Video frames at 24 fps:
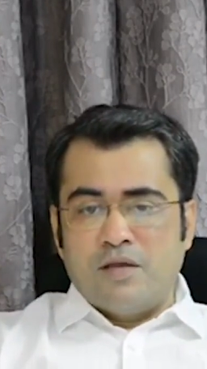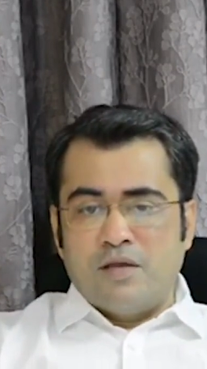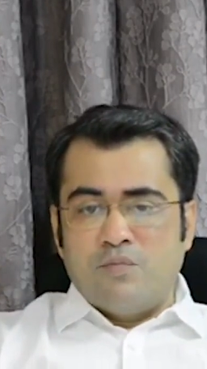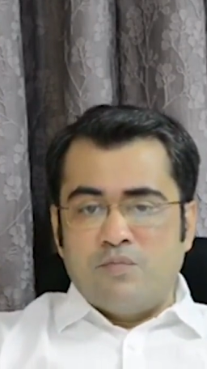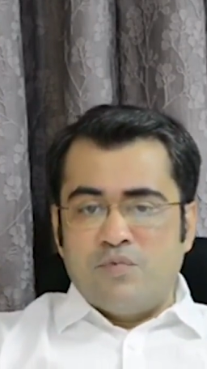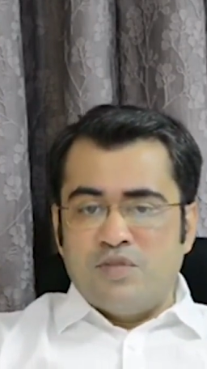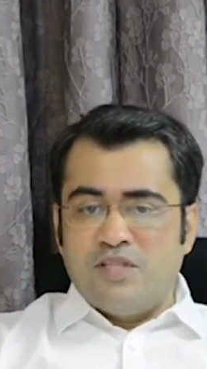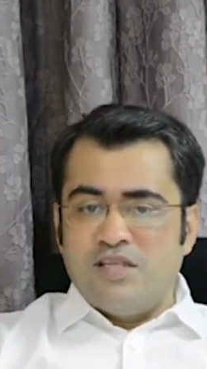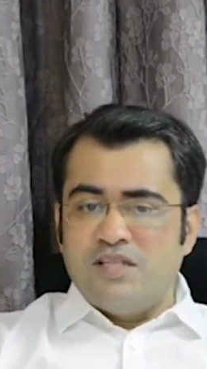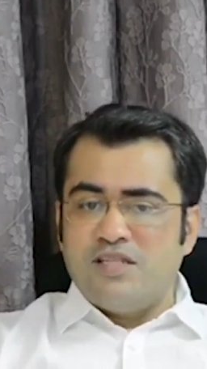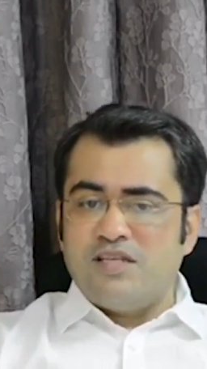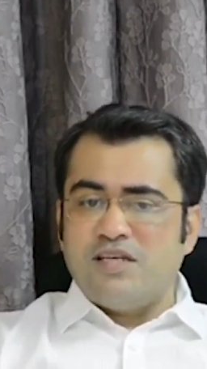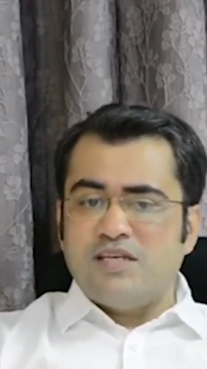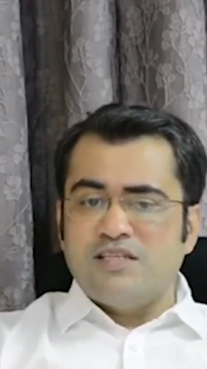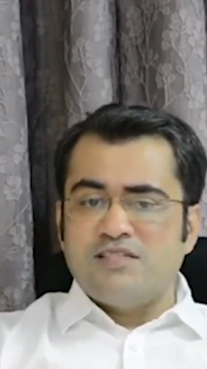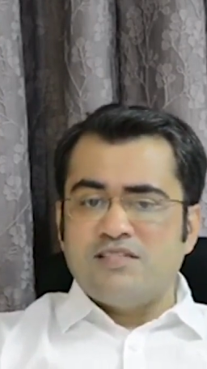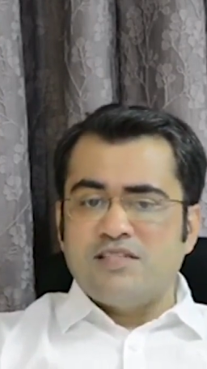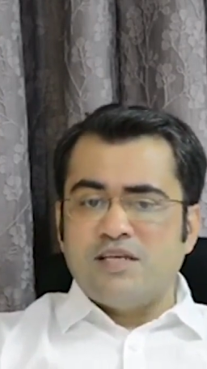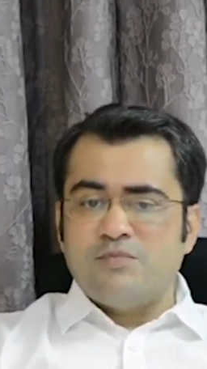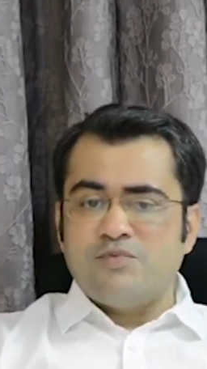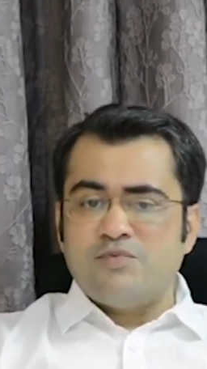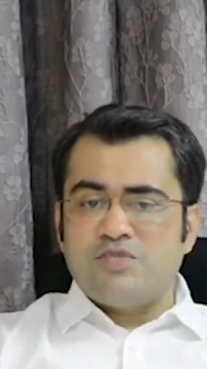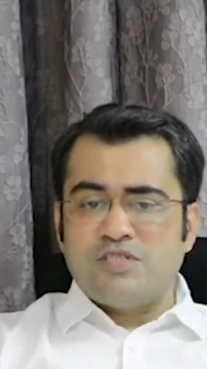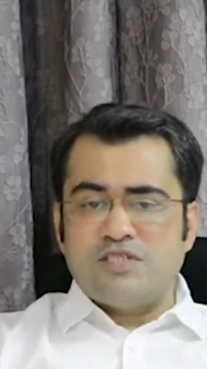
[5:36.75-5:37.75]
Within
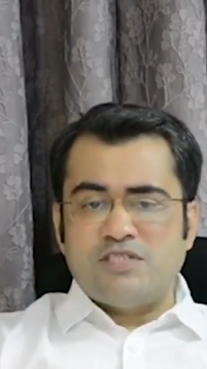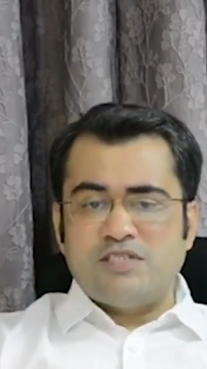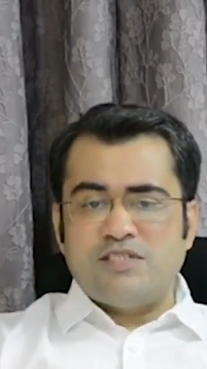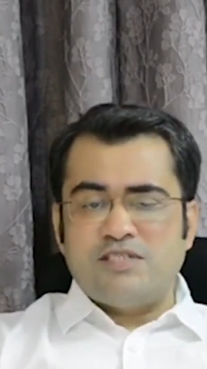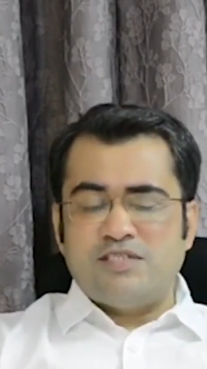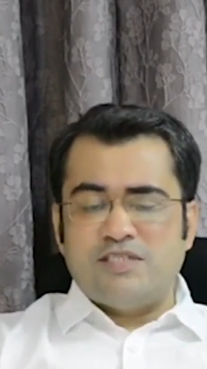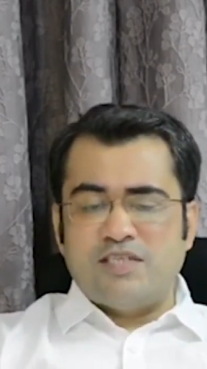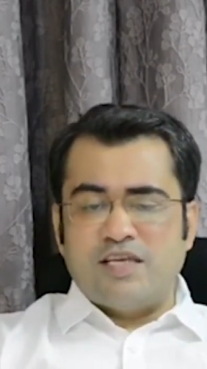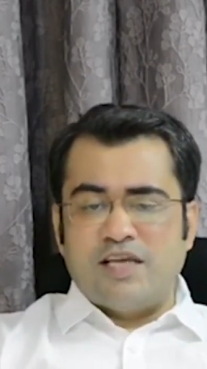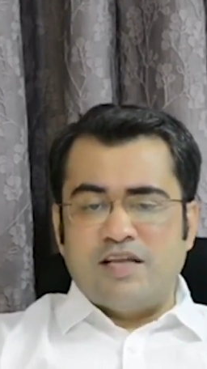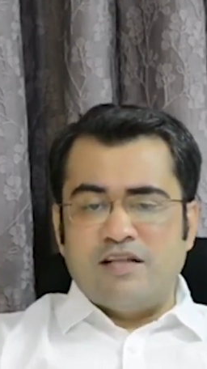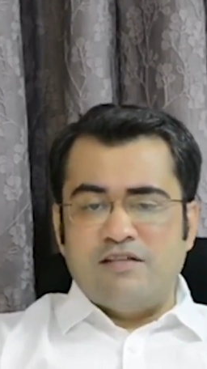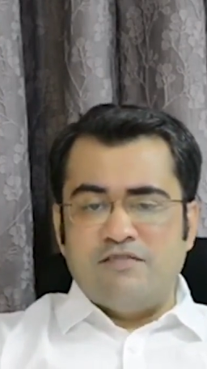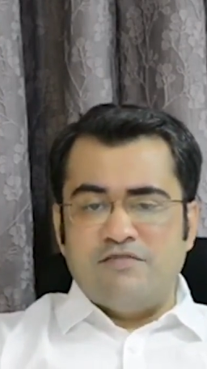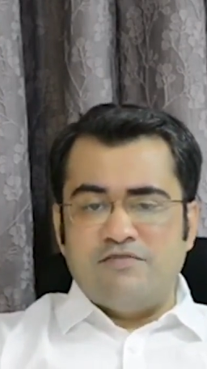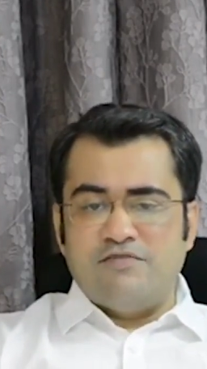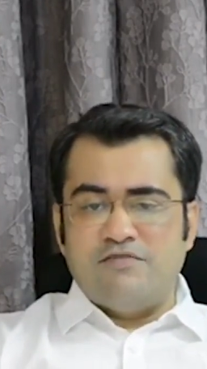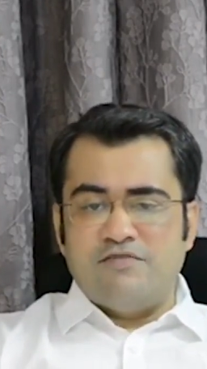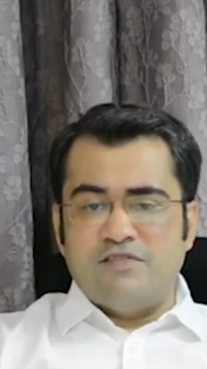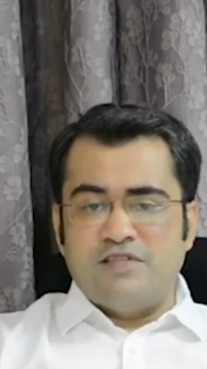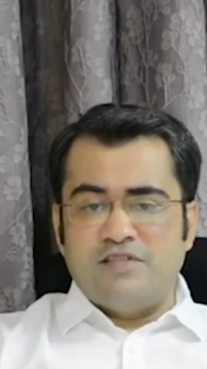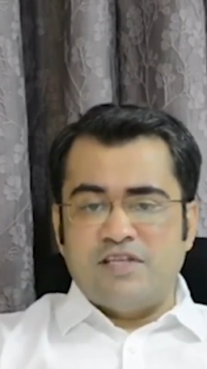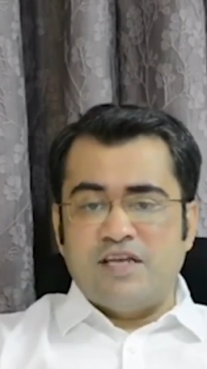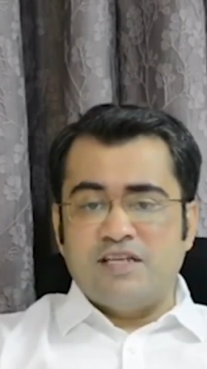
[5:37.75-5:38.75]
consumption itself,
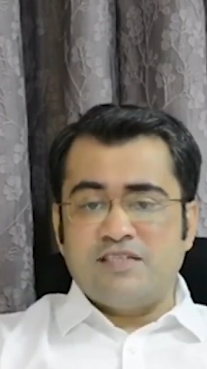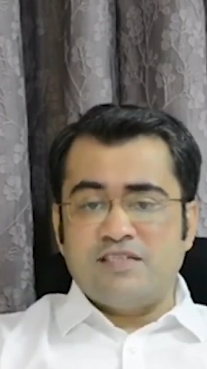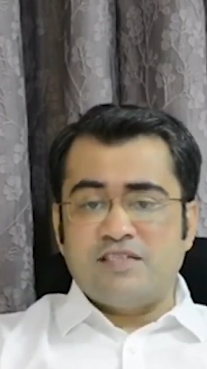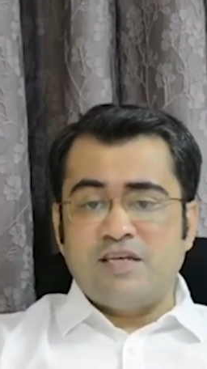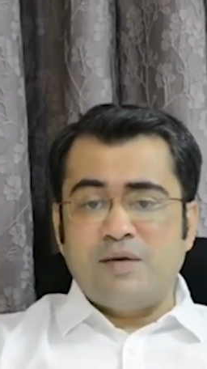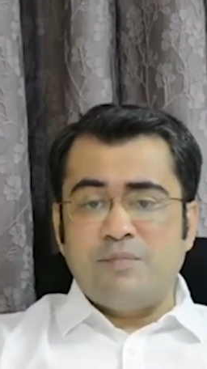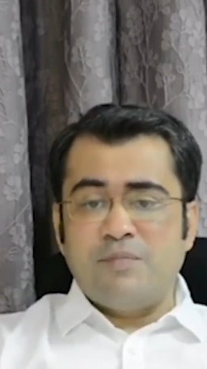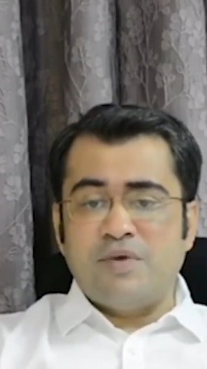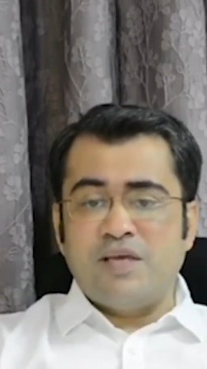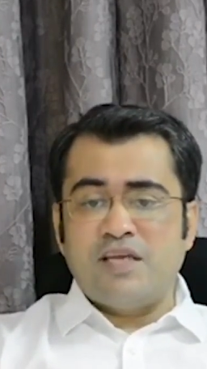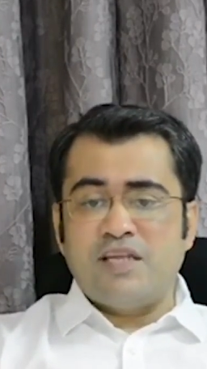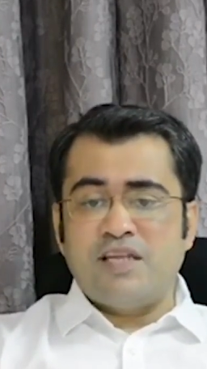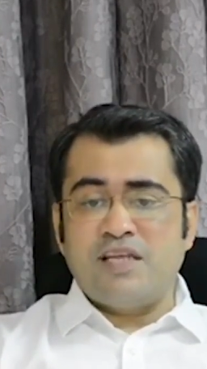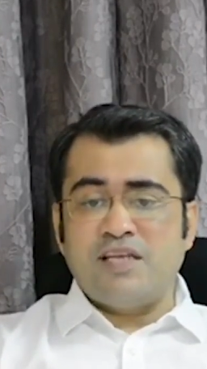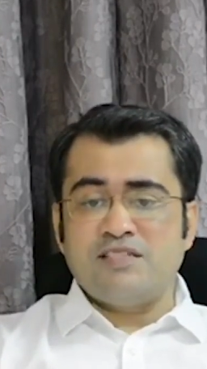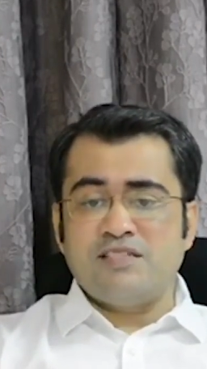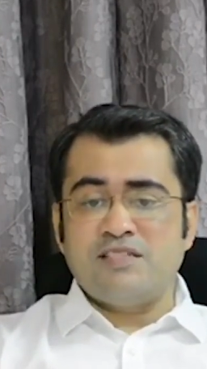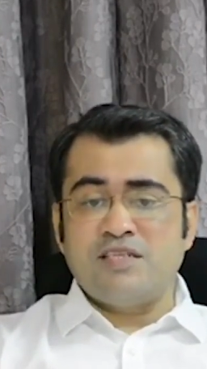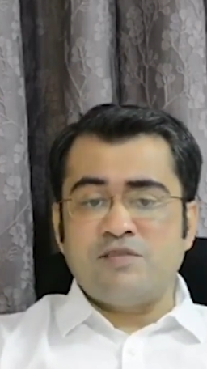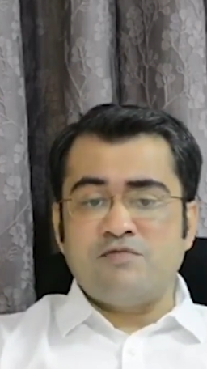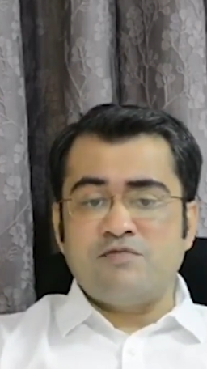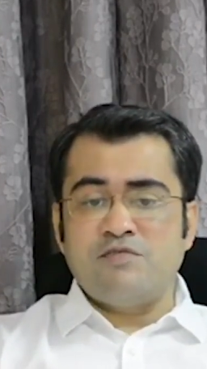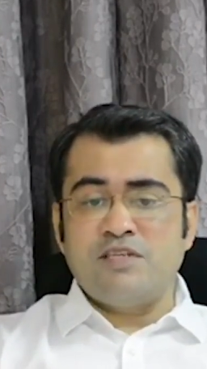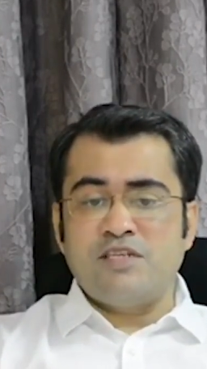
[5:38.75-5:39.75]
there are some areas
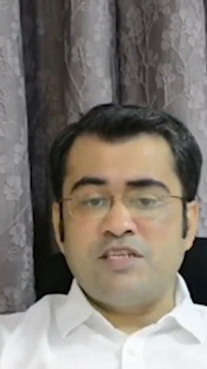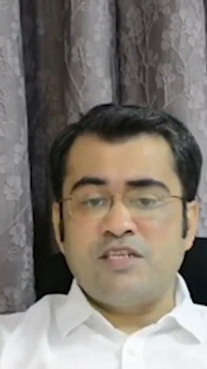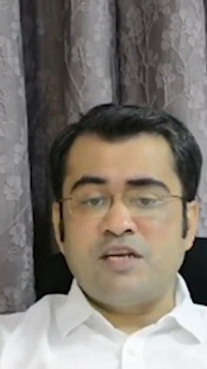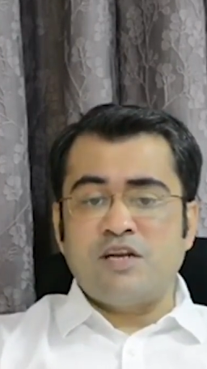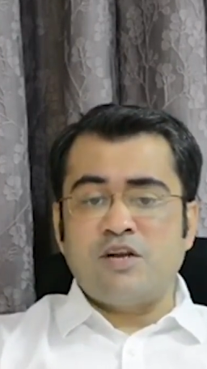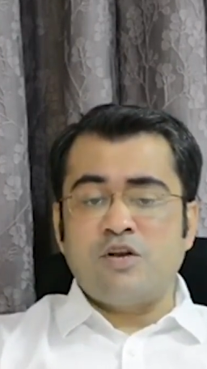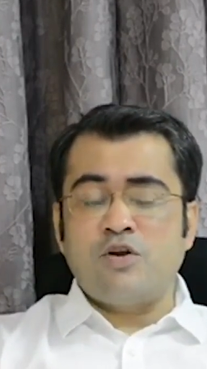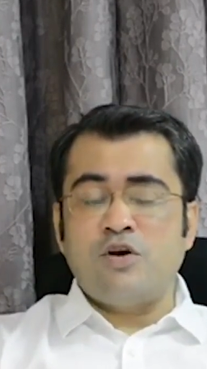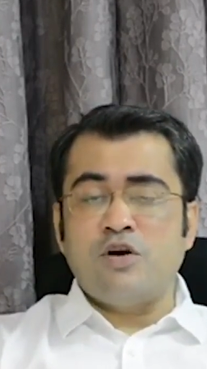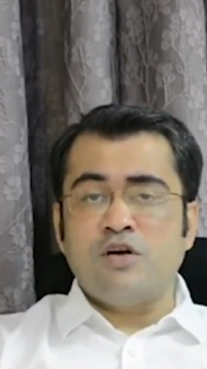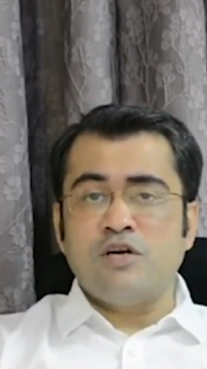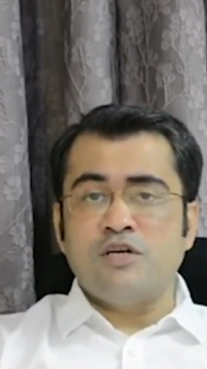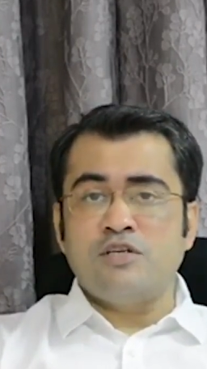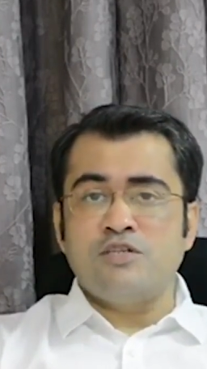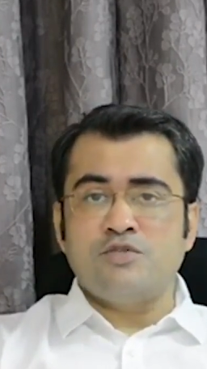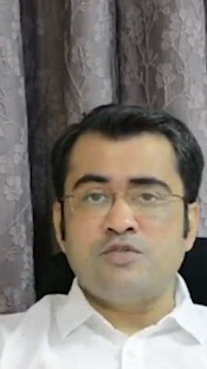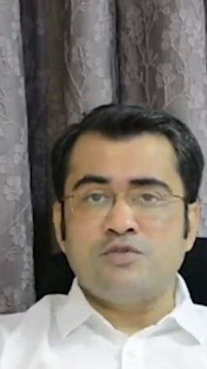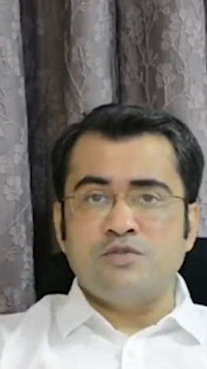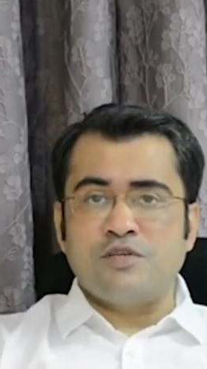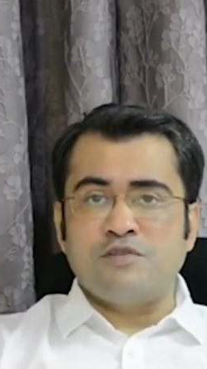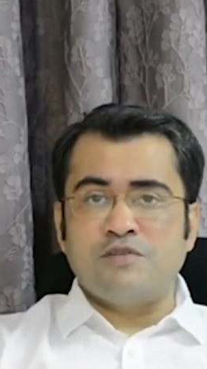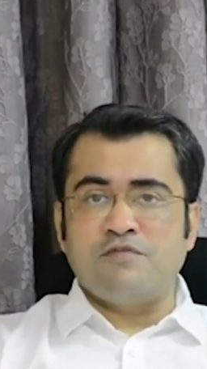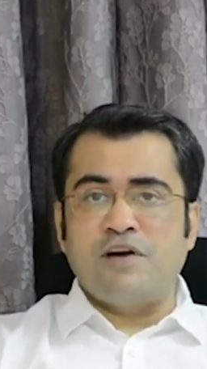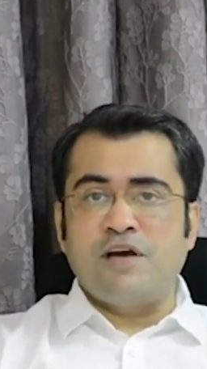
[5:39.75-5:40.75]
that will take longer to
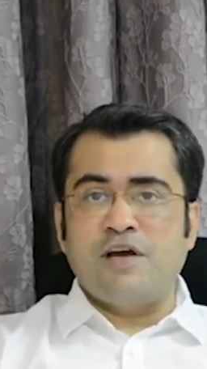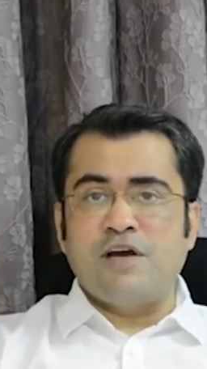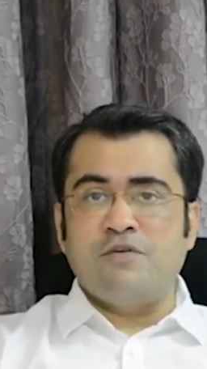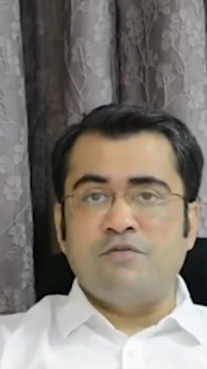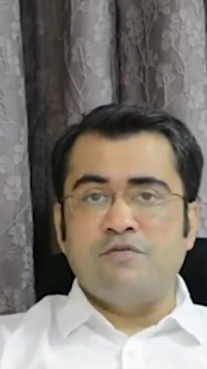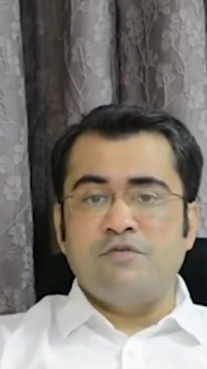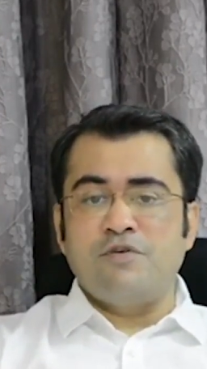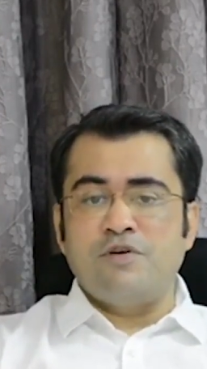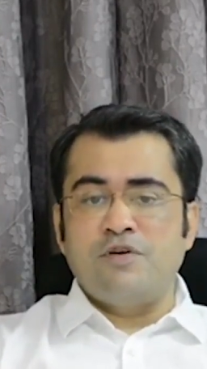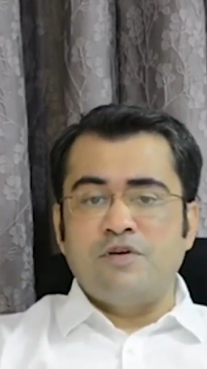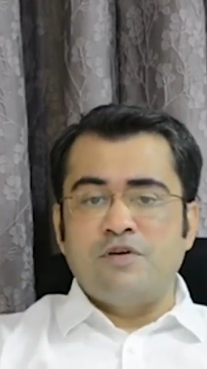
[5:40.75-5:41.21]
revive.